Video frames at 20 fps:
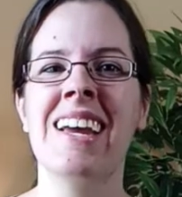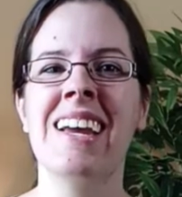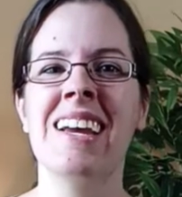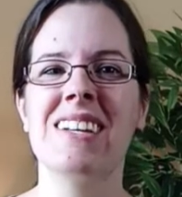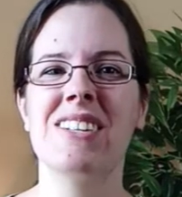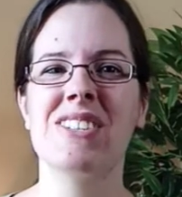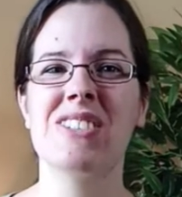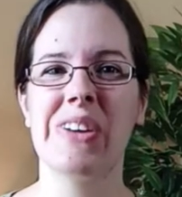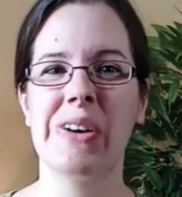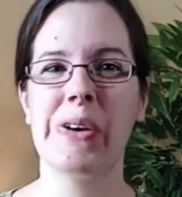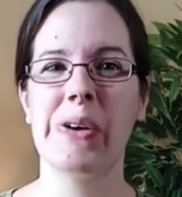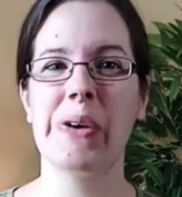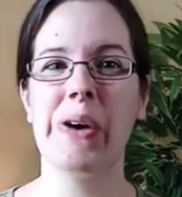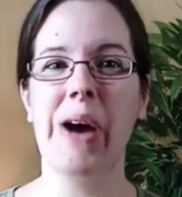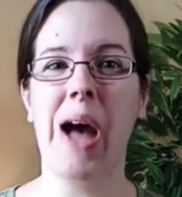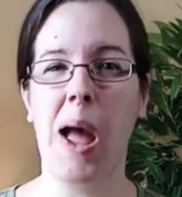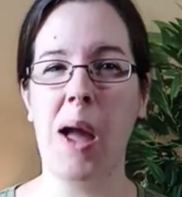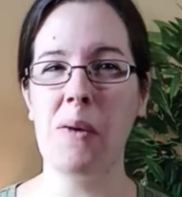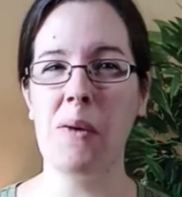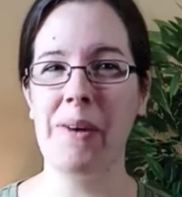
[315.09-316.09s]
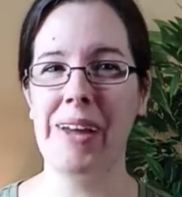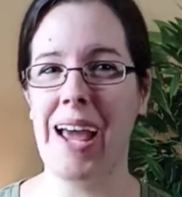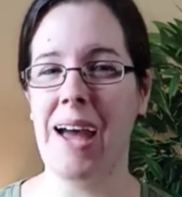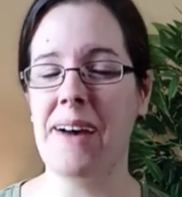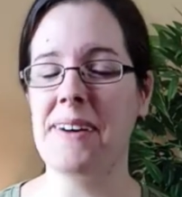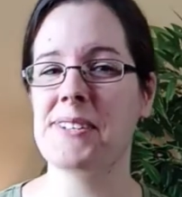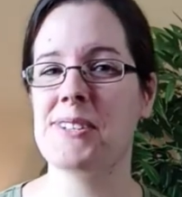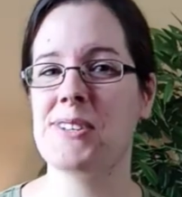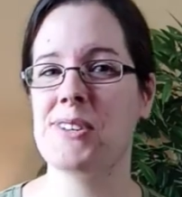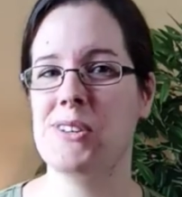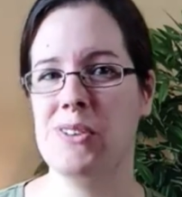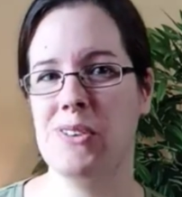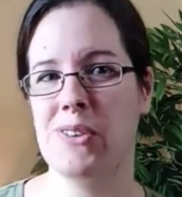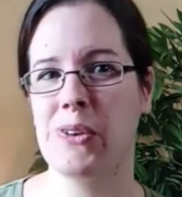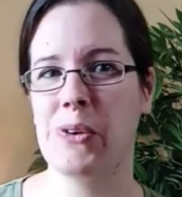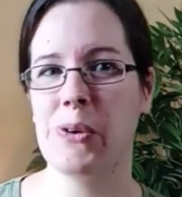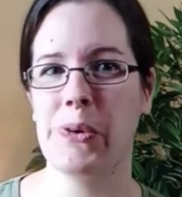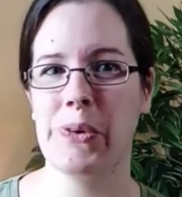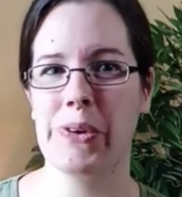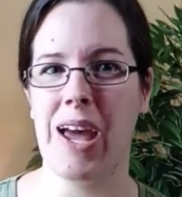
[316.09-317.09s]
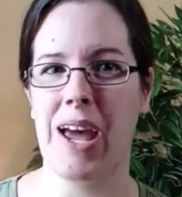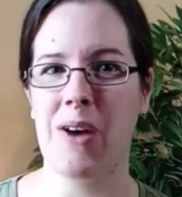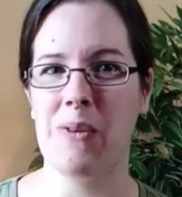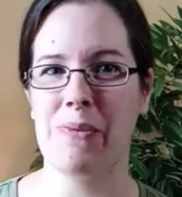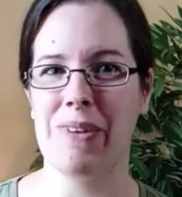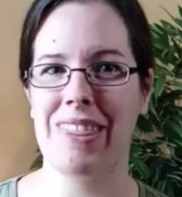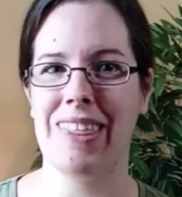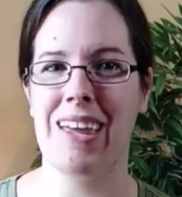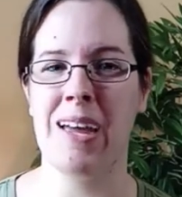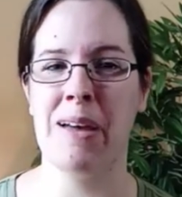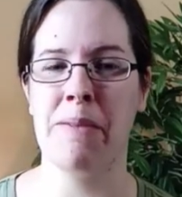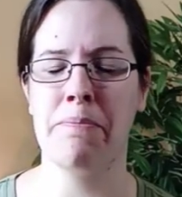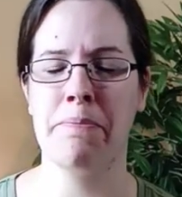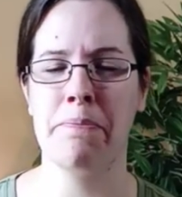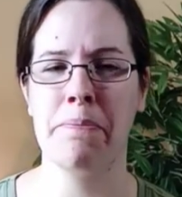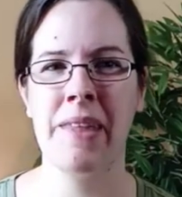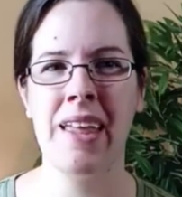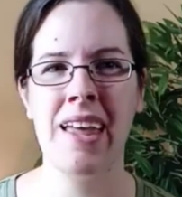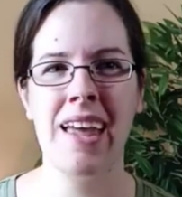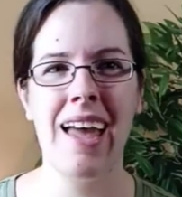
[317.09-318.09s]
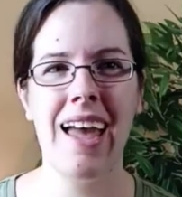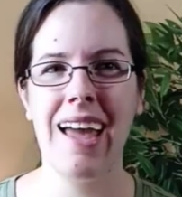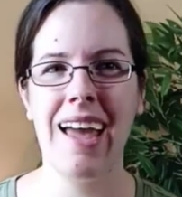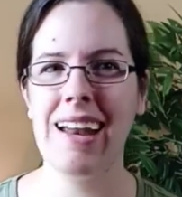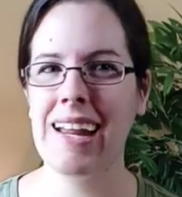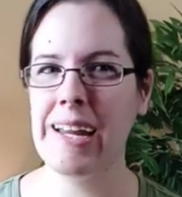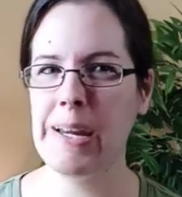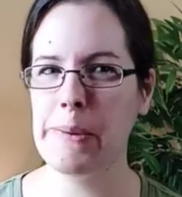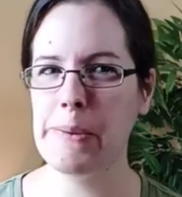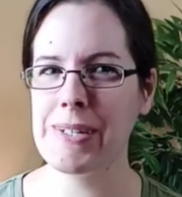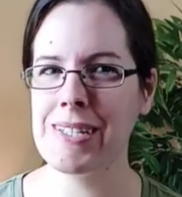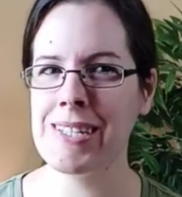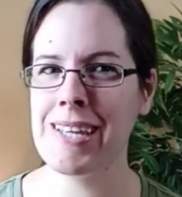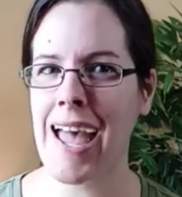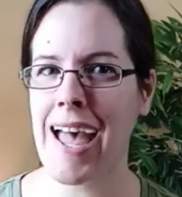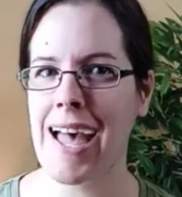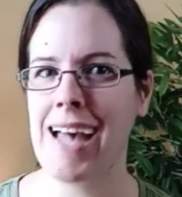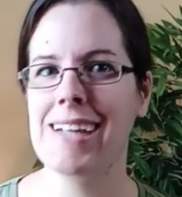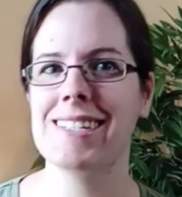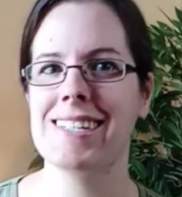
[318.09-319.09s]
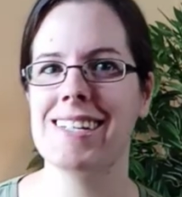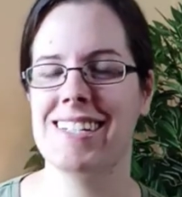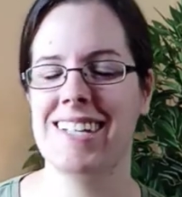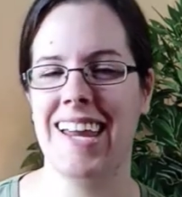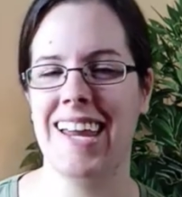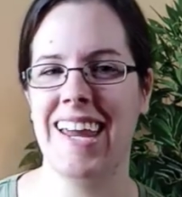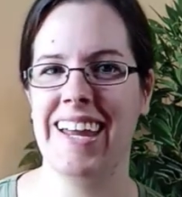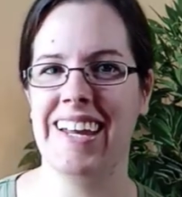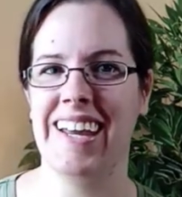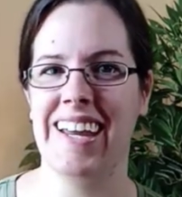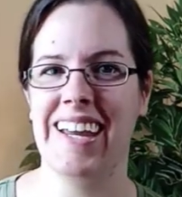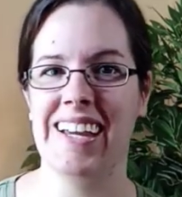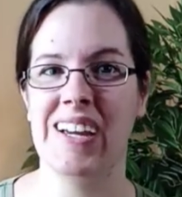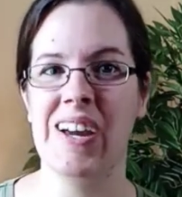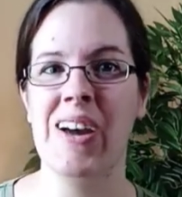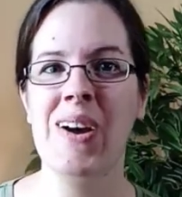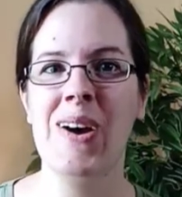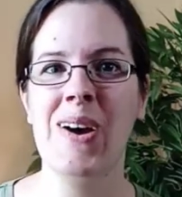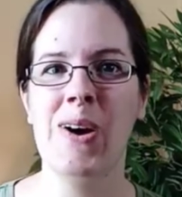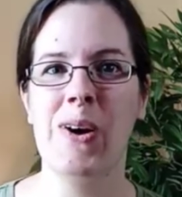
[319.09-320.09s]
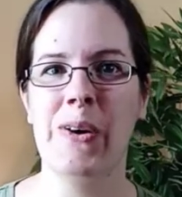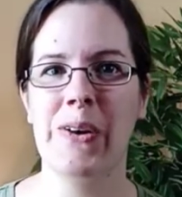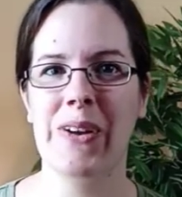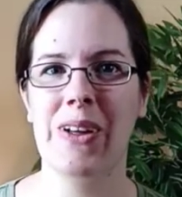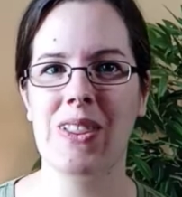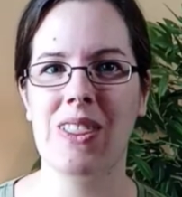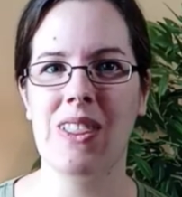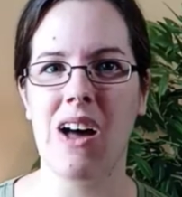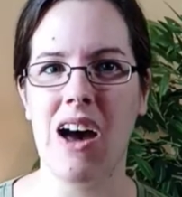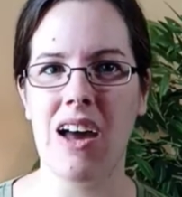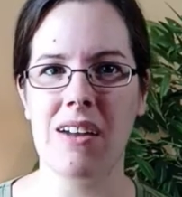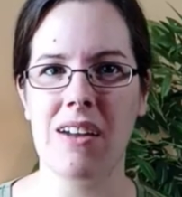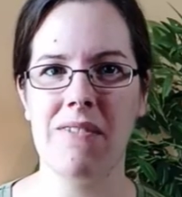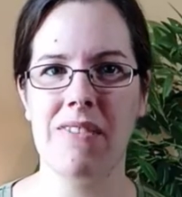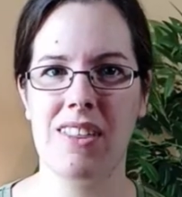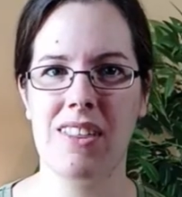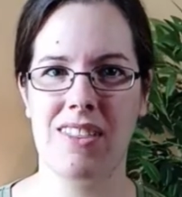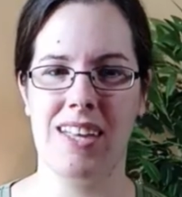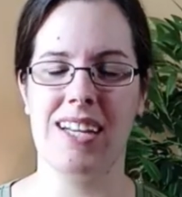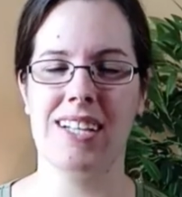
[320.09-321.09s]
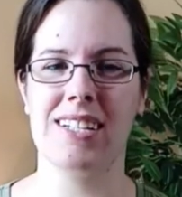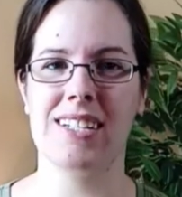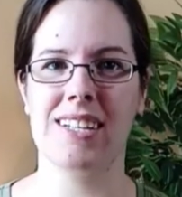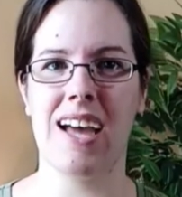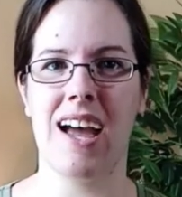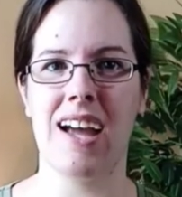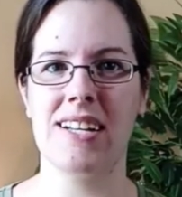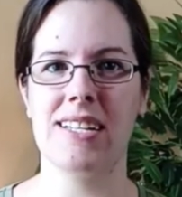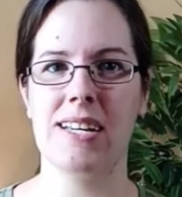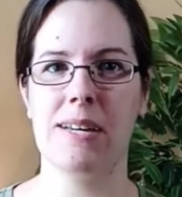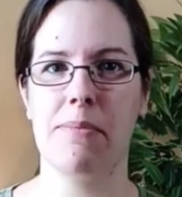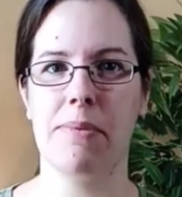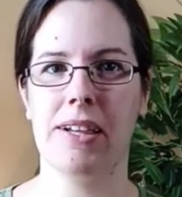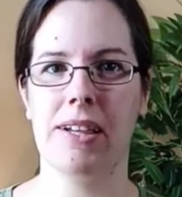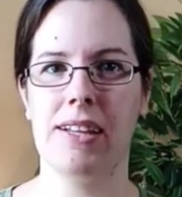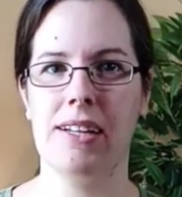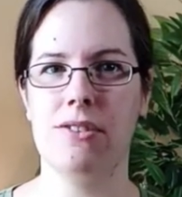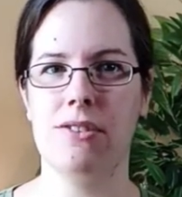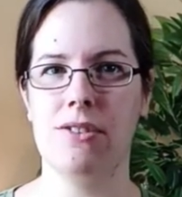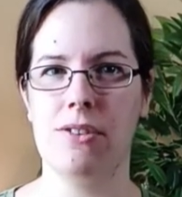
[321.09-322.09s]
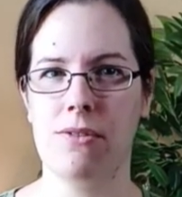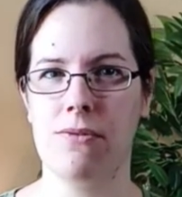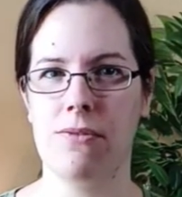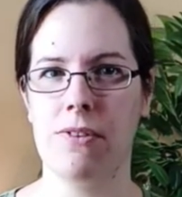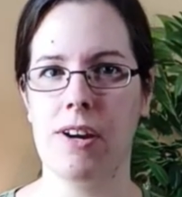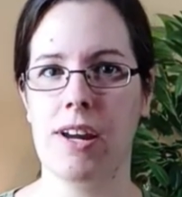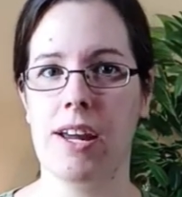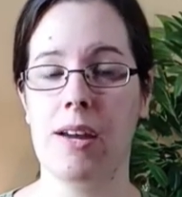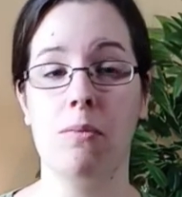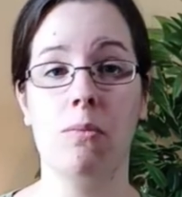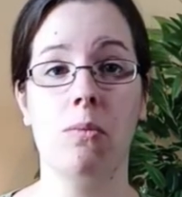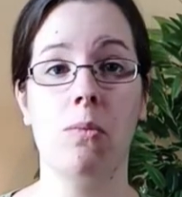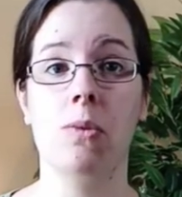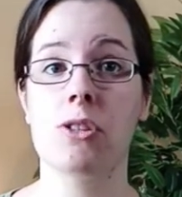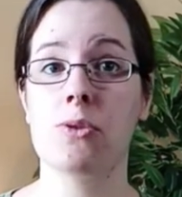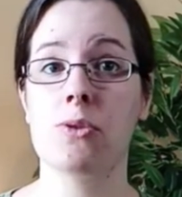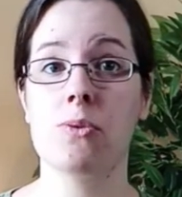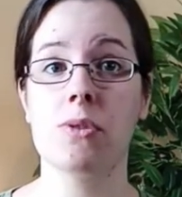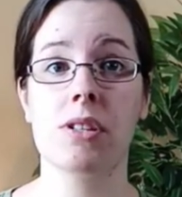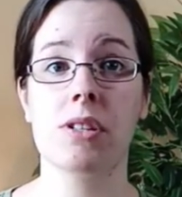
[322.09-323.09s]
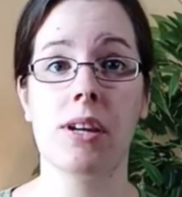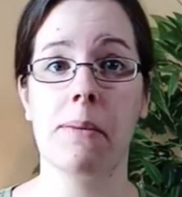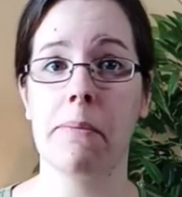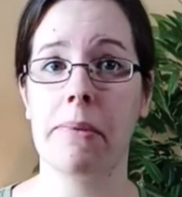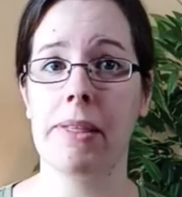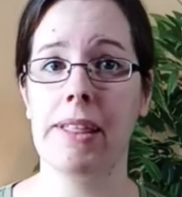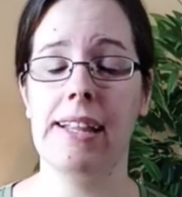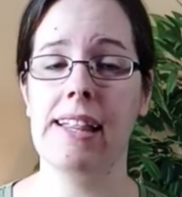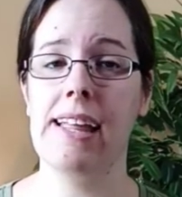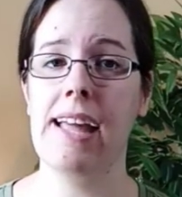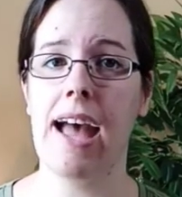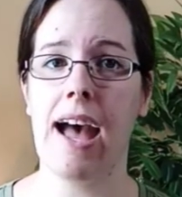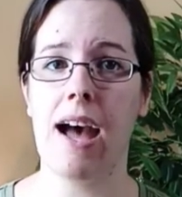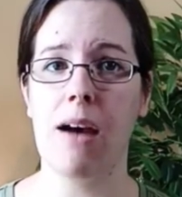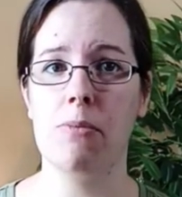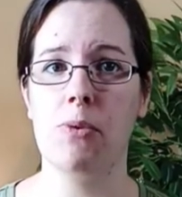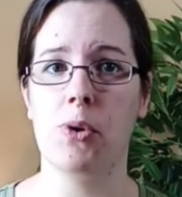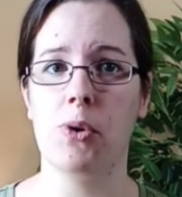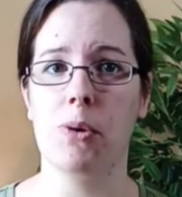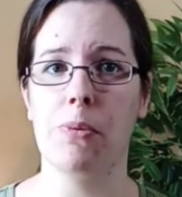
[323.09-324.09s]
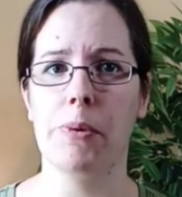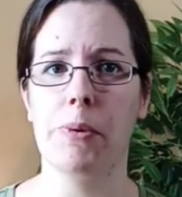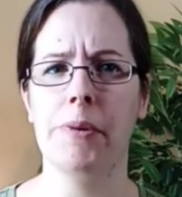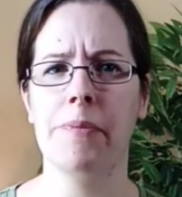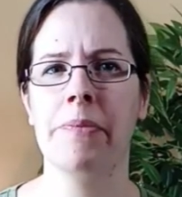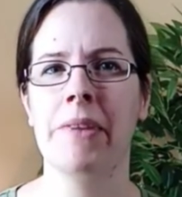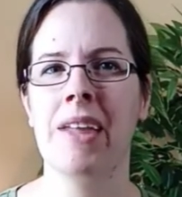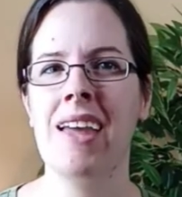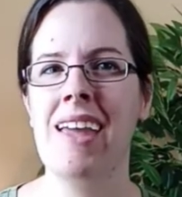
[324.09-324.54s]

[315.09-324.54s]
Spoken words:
So I went out to do the cool down with him, and he was hesitating on a lot of the things that I typically do for him, which was completely abnormal.